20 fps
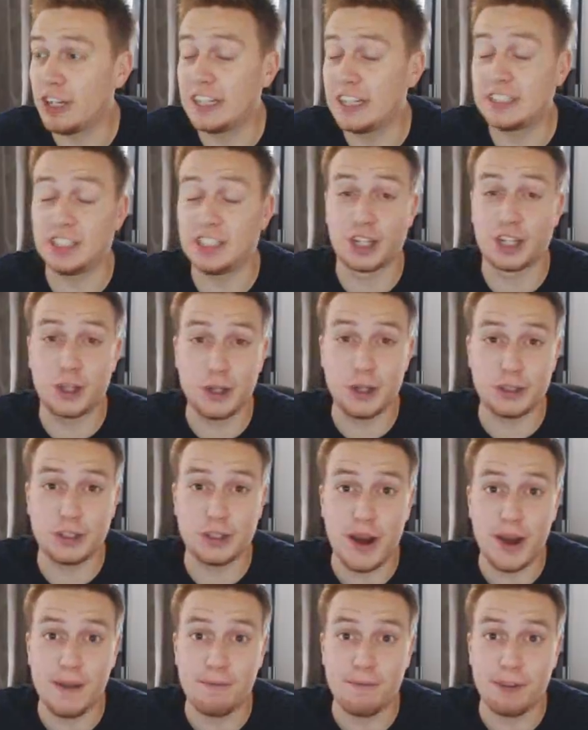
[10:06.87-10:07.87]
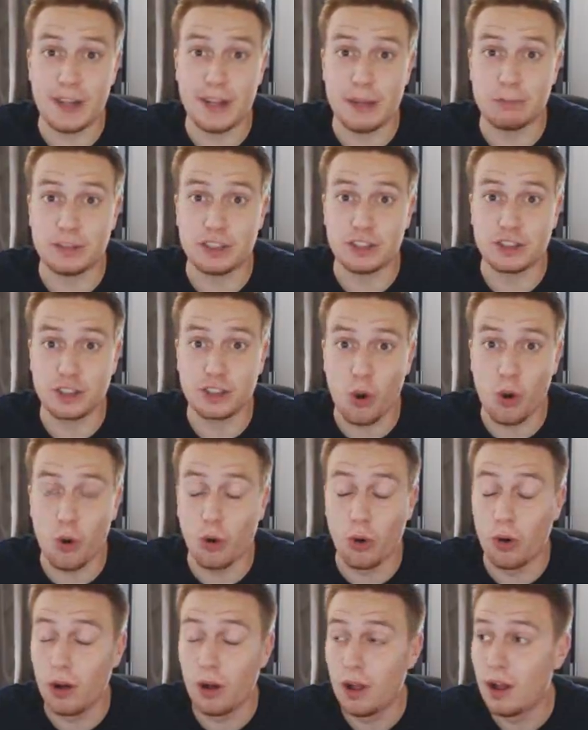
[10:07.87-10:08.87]
And it's a good time for them to
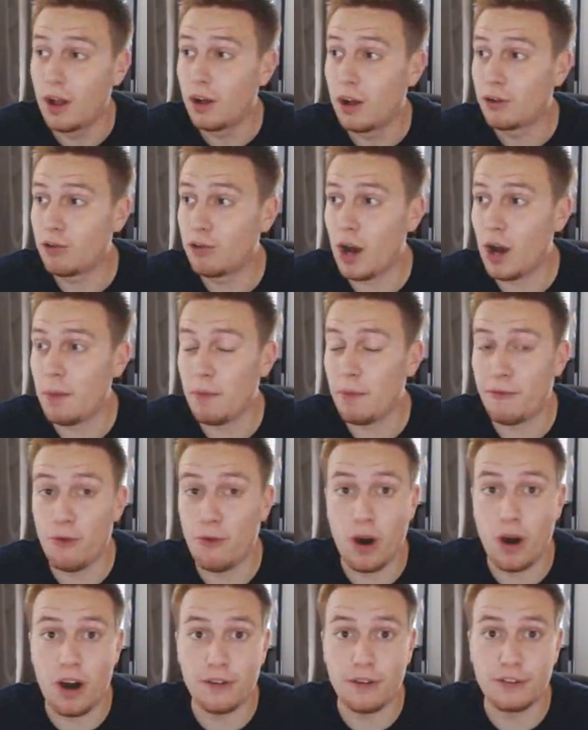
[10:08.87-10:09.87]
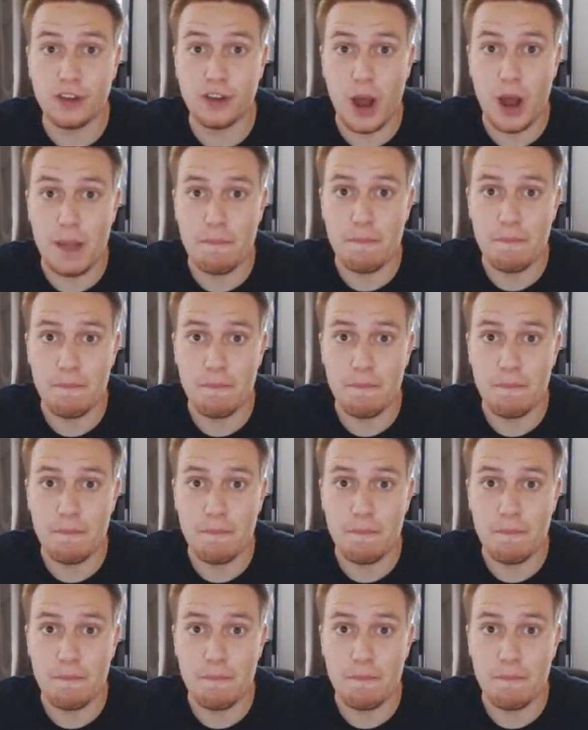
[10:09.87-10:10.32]
score right before half-time.